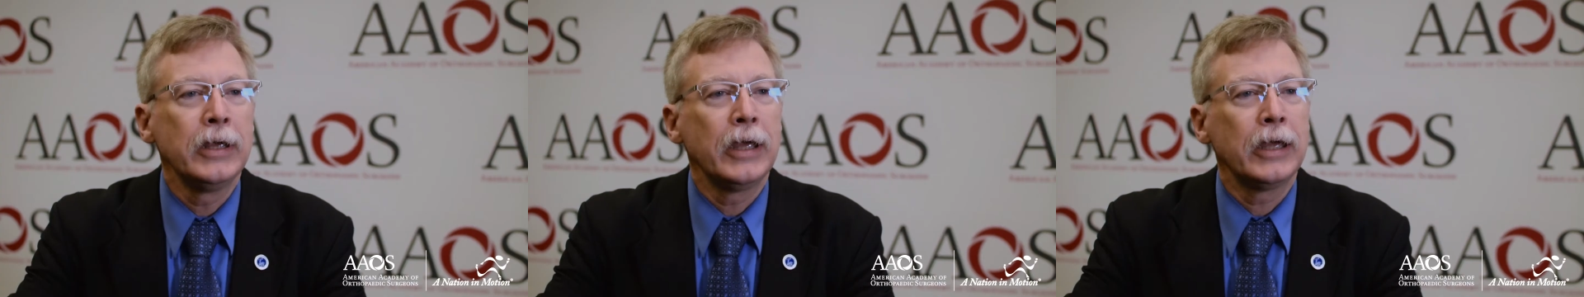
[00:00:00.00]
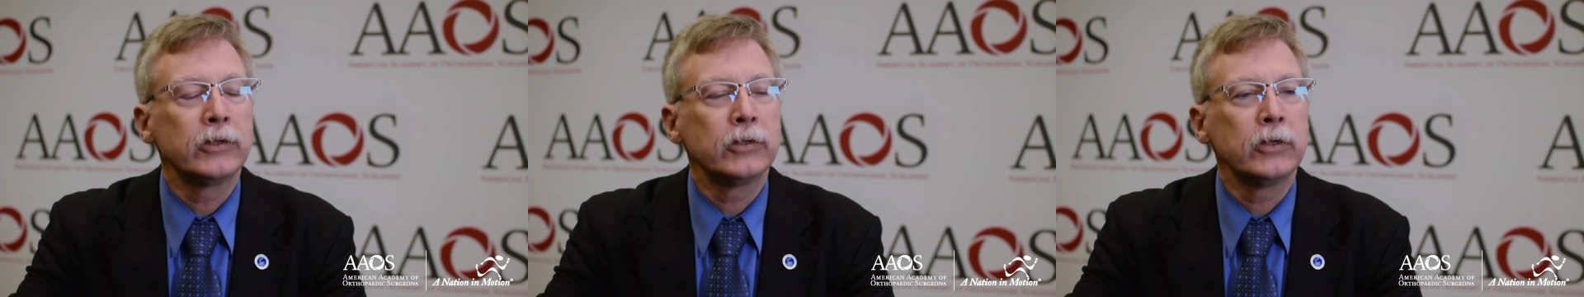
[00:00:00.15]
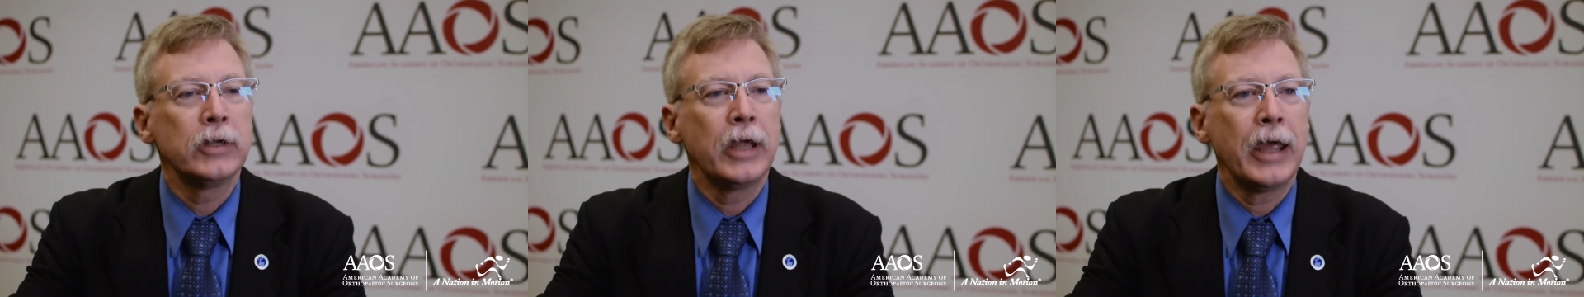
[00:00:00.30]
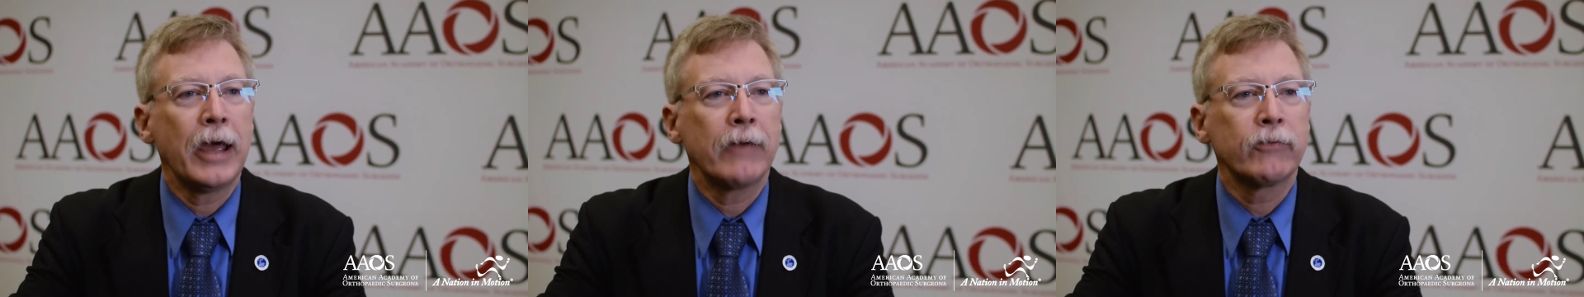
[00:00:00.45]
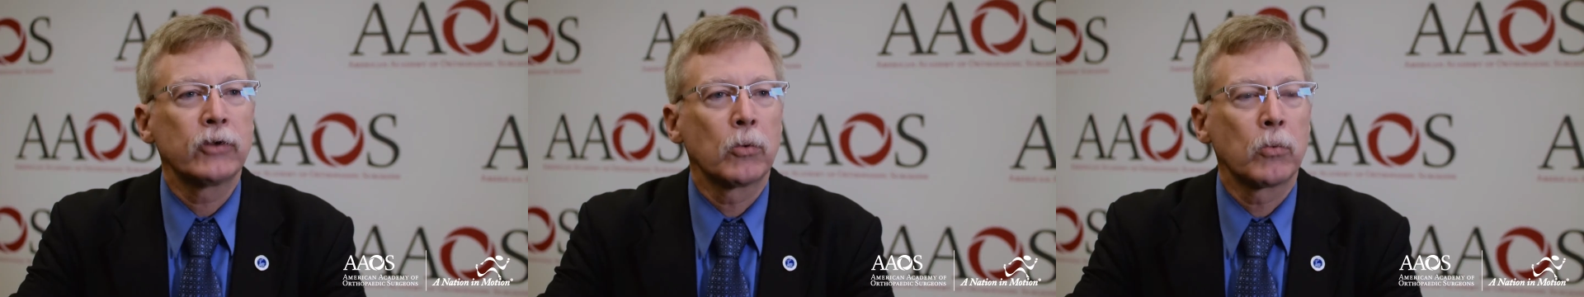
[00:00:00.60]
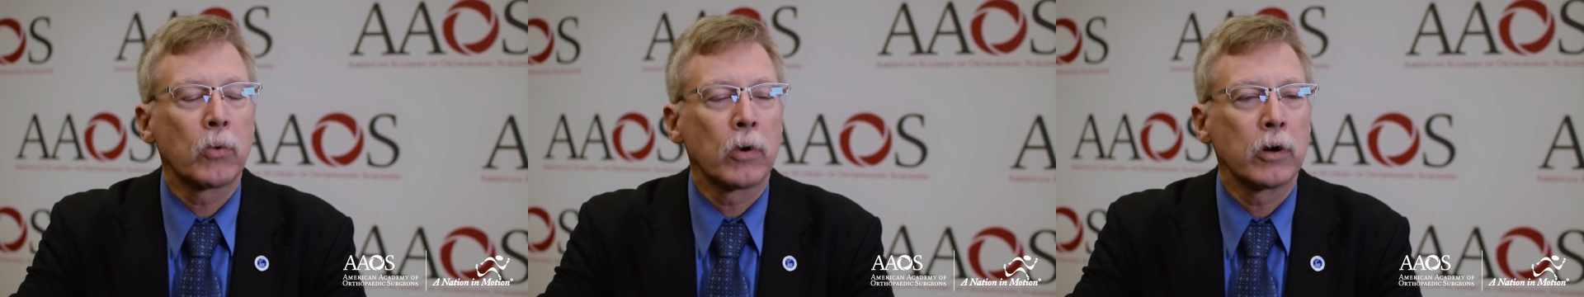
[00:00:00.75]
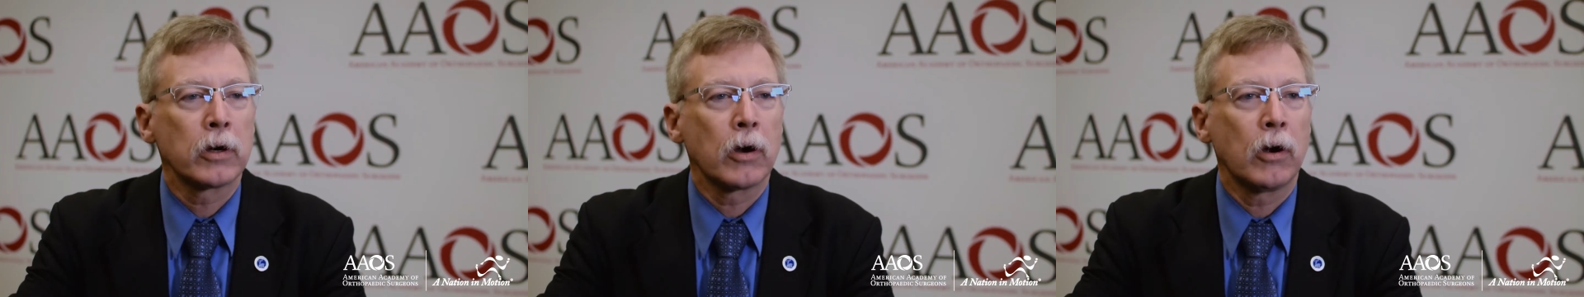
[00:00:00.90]
And so you have to
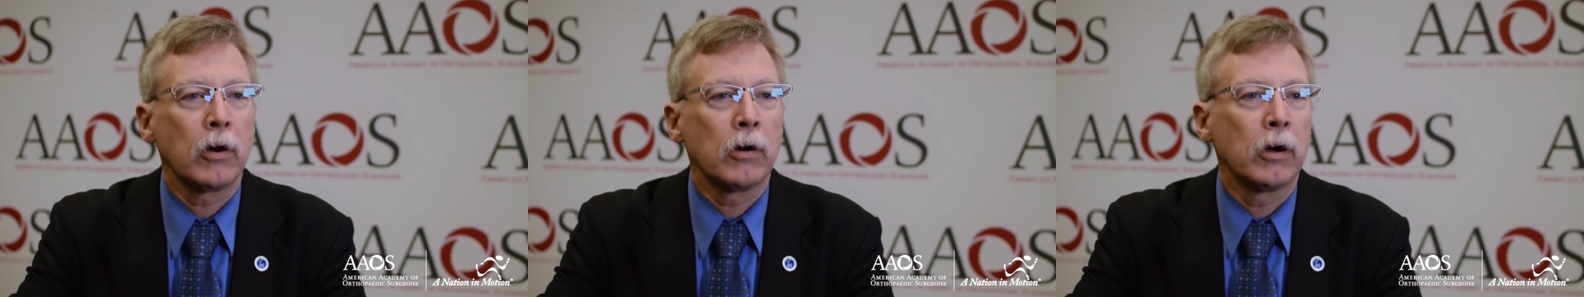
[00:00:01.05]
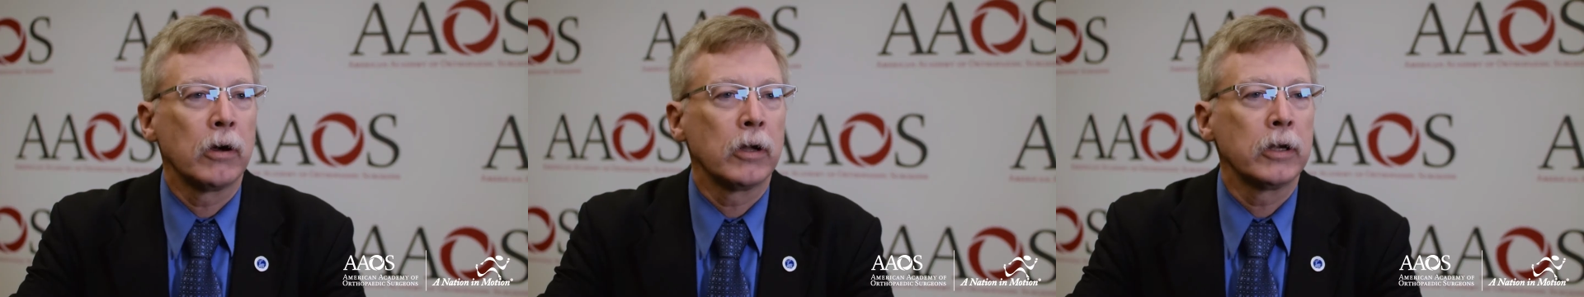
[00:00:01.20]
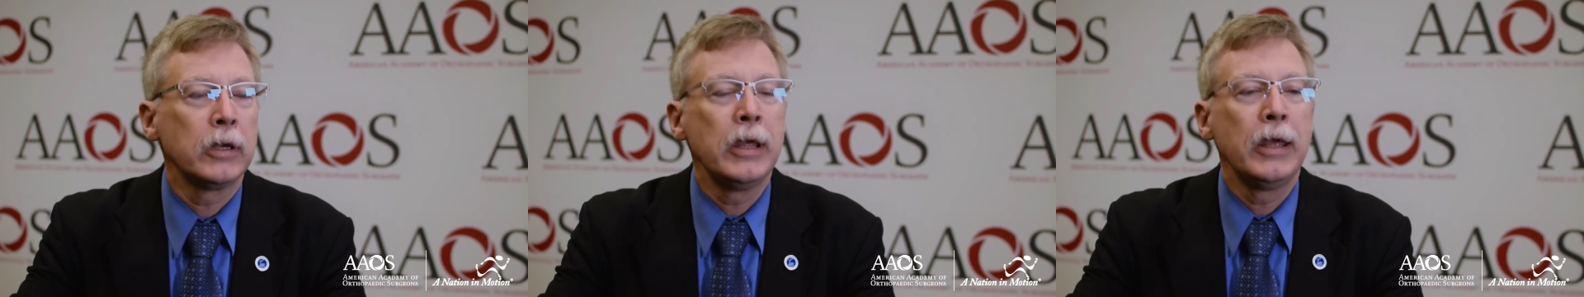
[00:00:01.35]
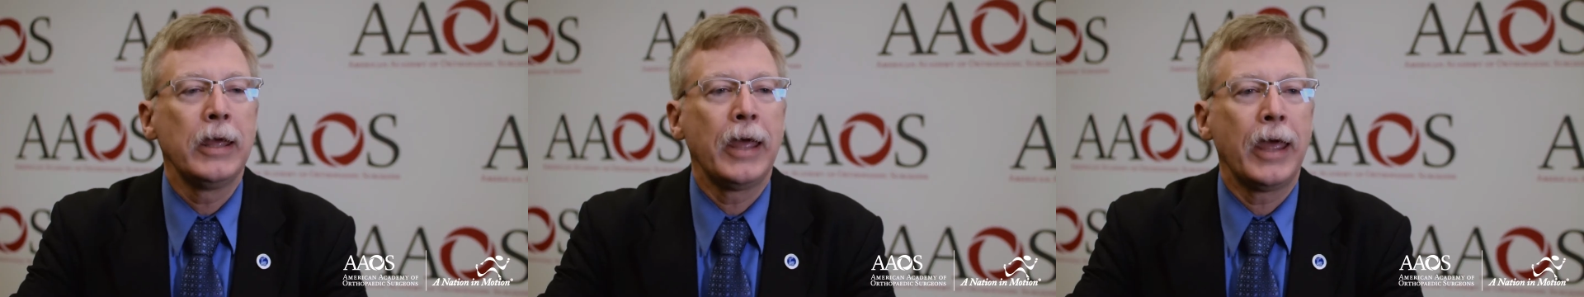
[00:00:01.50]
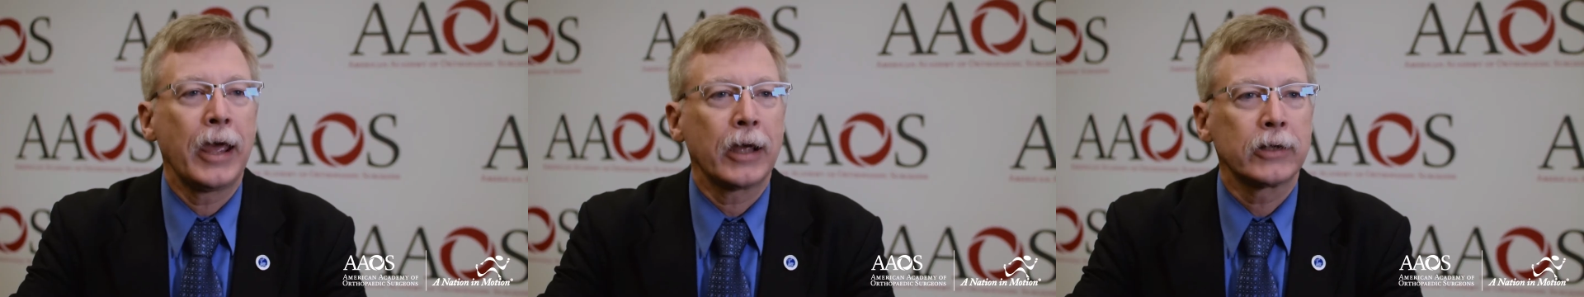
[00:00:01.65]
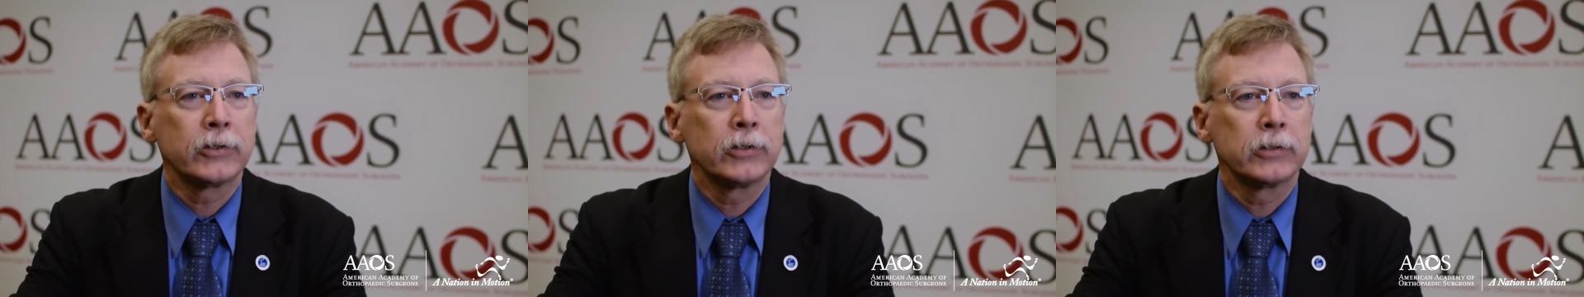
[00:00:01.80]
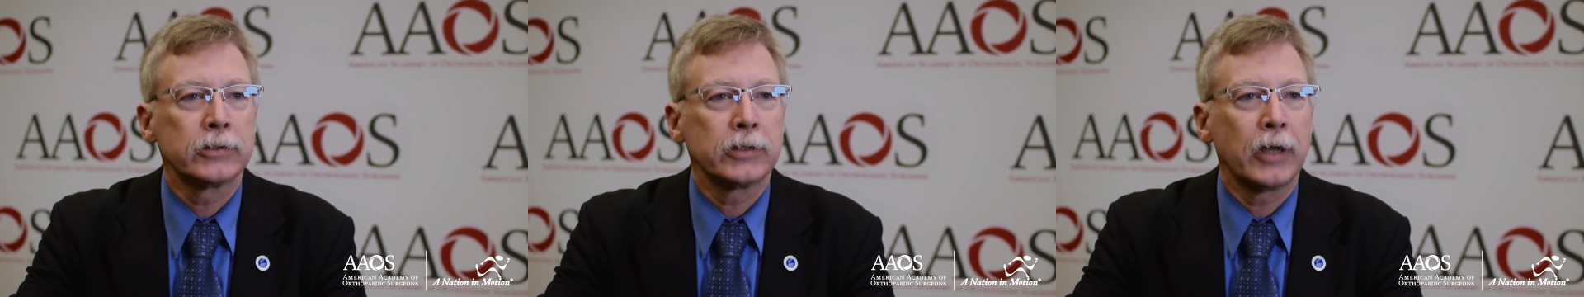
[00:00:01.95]
work on
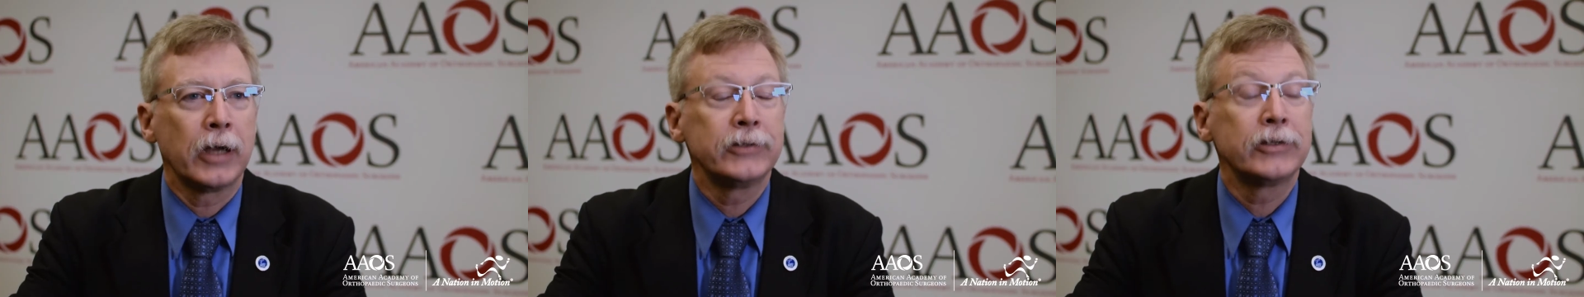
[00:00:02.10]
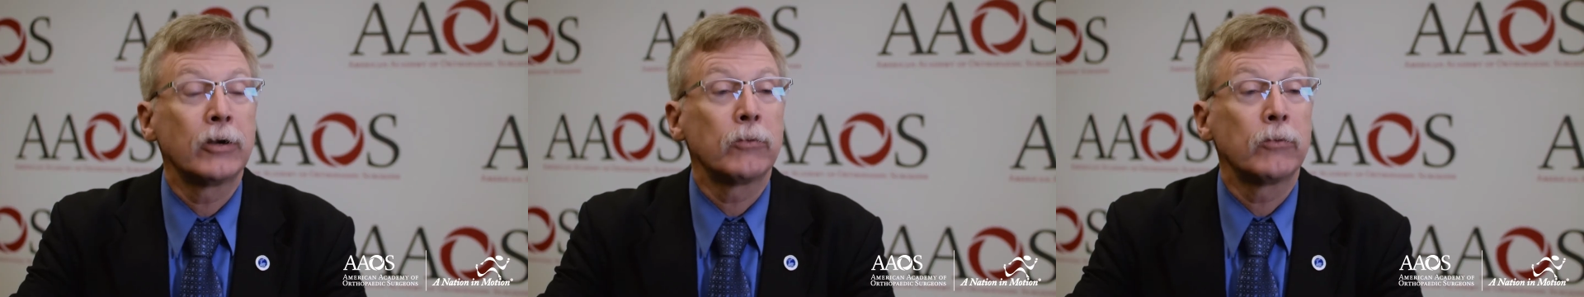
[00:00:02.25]
exercise